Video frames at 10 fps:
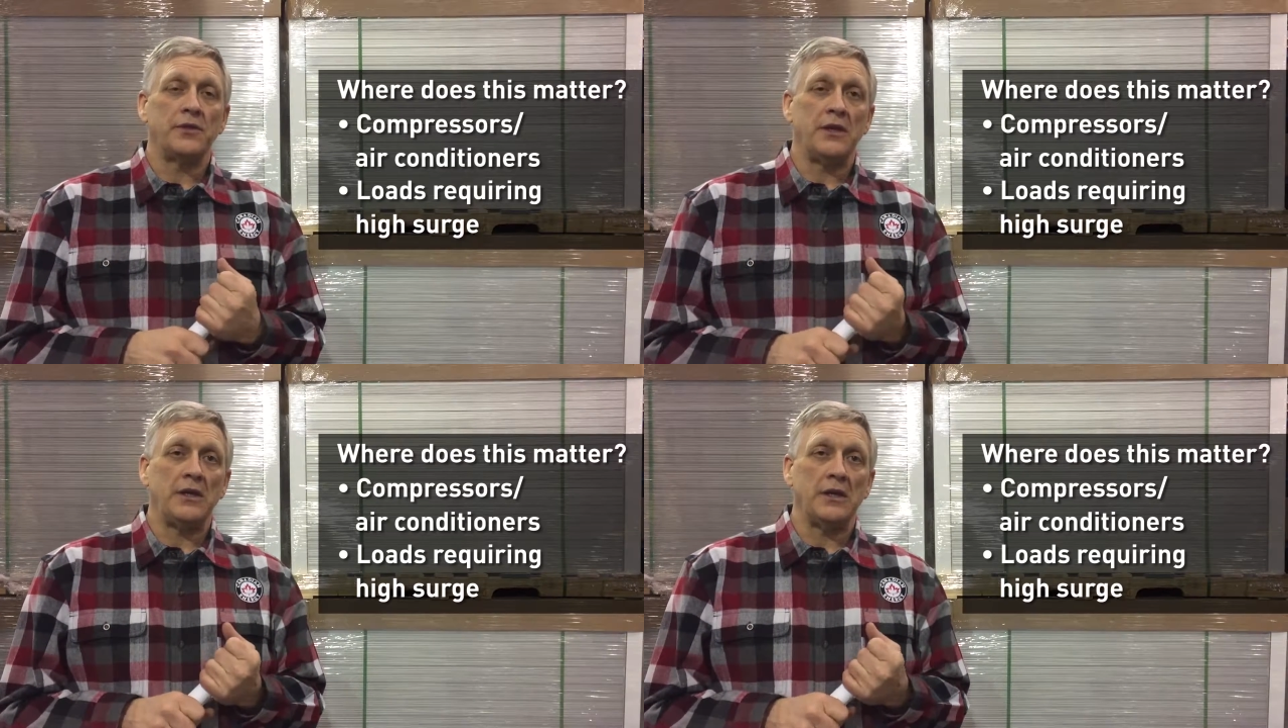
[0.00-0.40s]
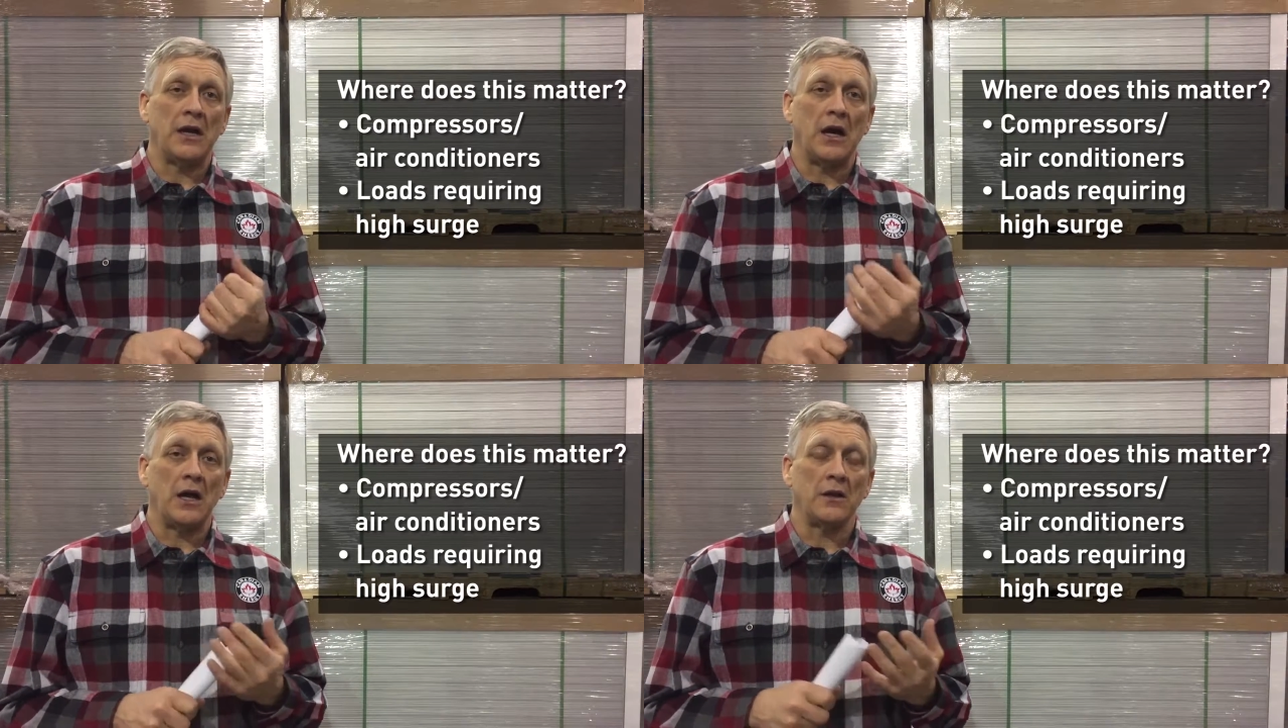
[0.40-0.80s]
the,
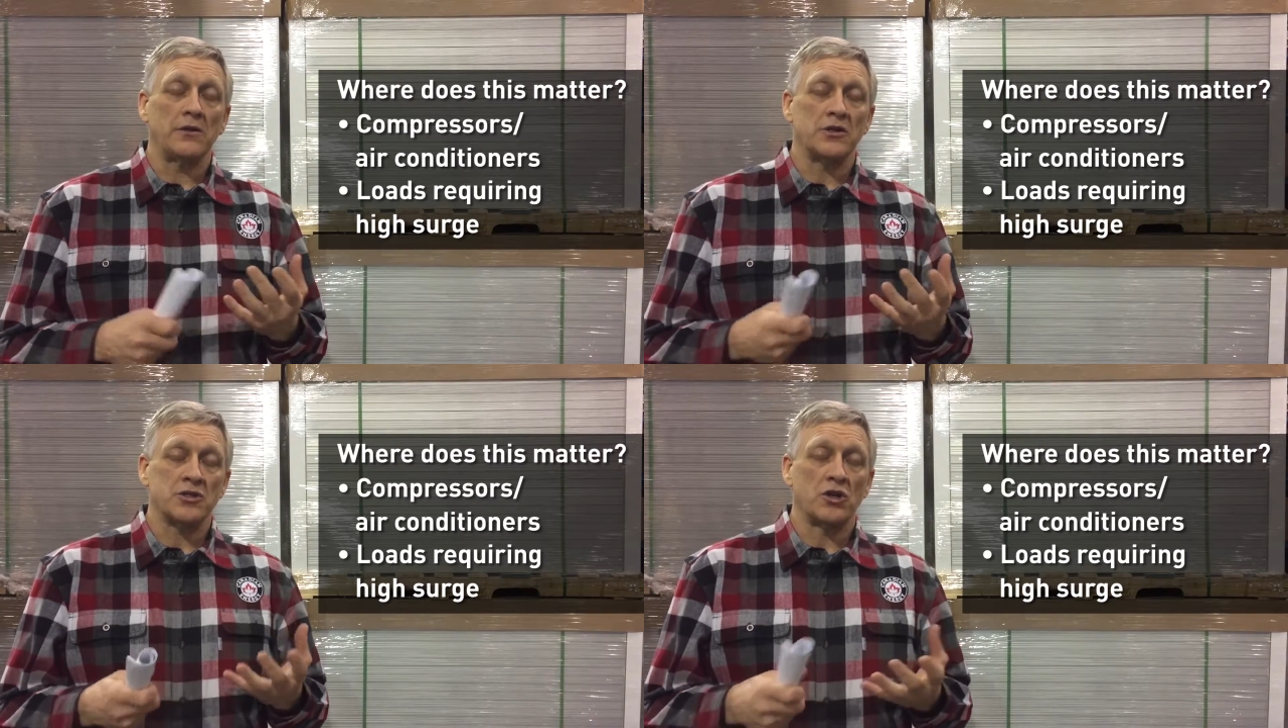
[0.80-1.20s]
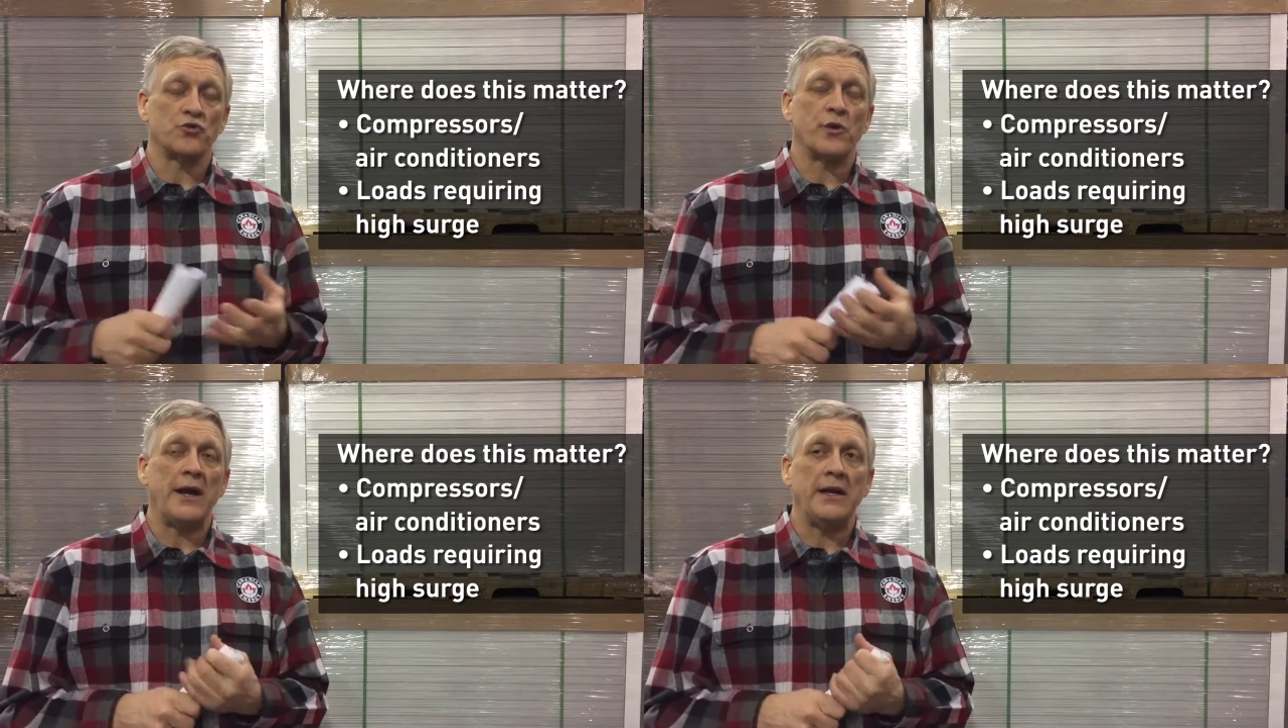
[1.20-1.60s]
uh, the
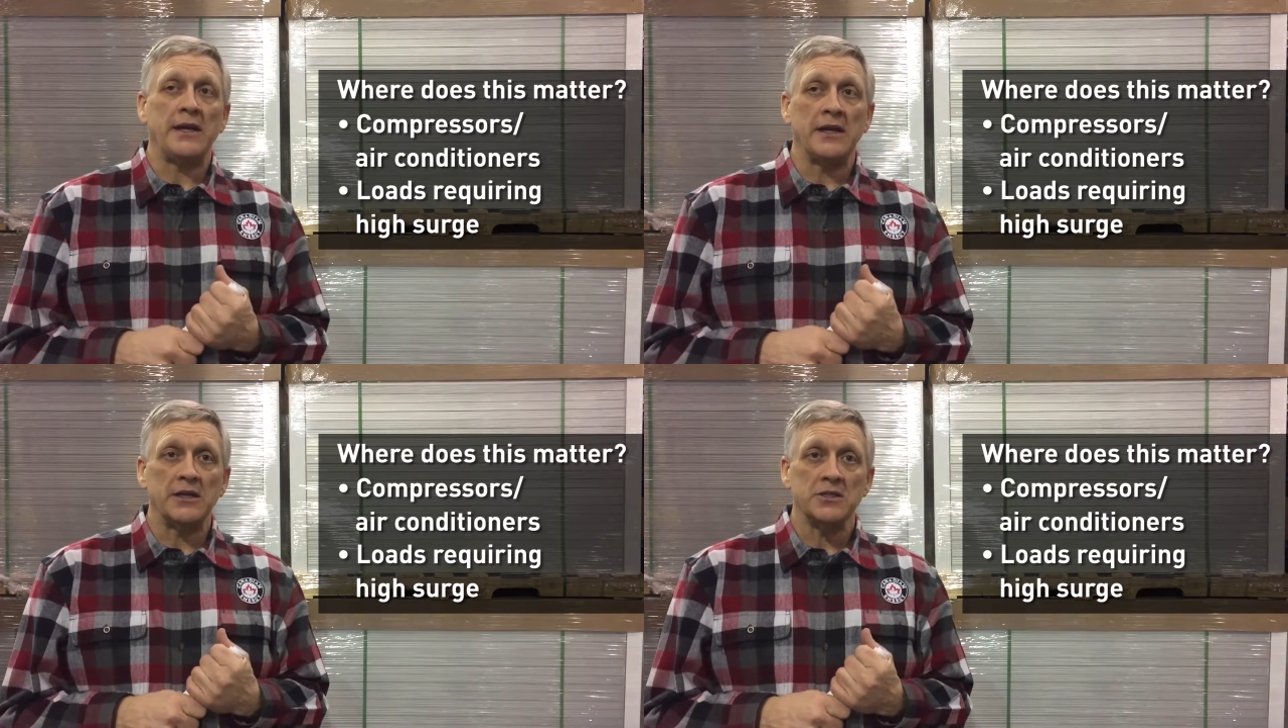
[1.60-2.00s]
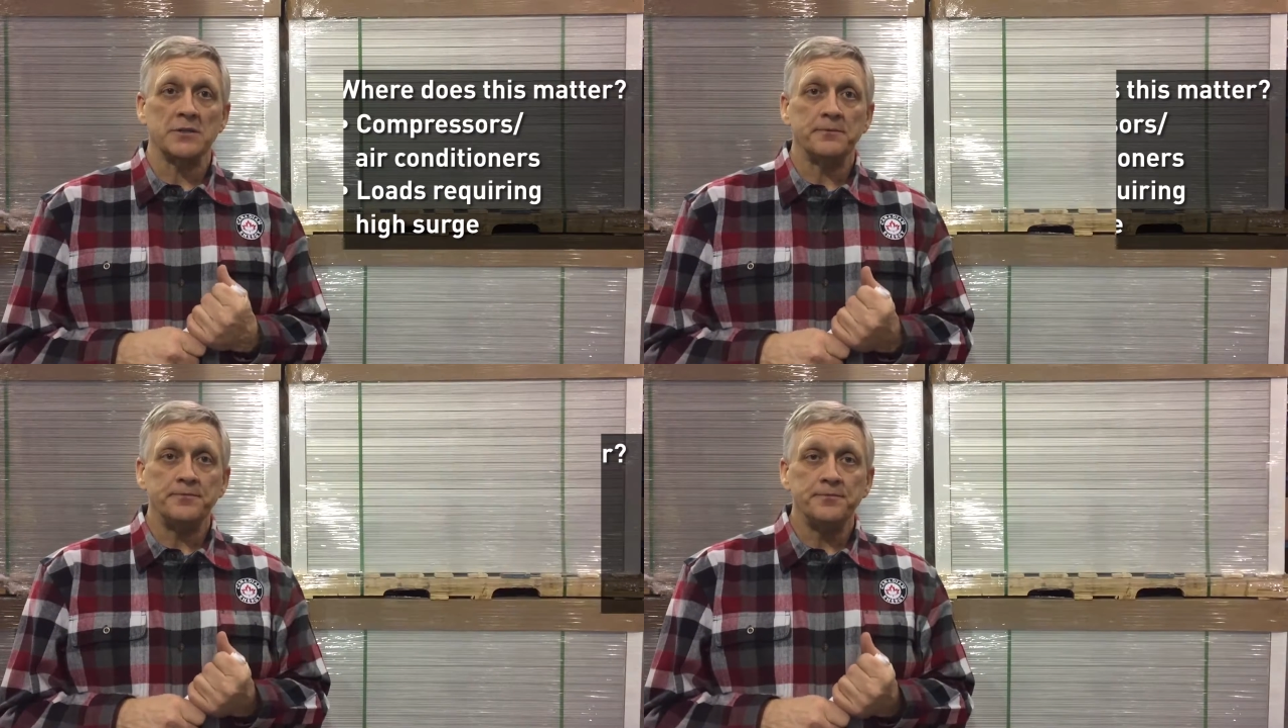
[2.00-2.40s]
surge rating is.